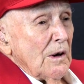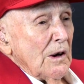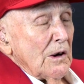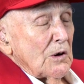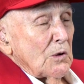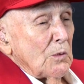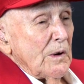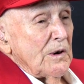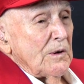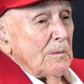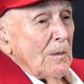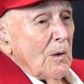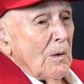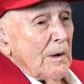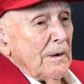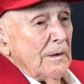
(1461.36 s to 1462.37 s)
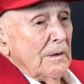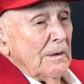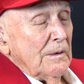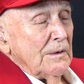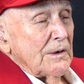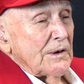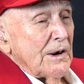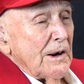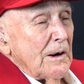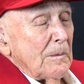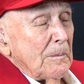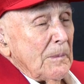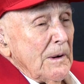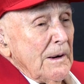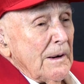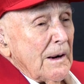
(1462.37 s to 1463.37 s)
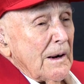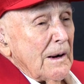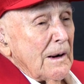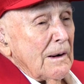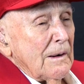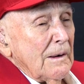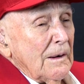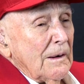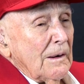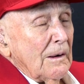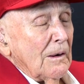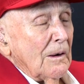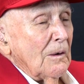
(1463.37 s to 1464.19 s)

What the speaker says: switchboard set up in there, and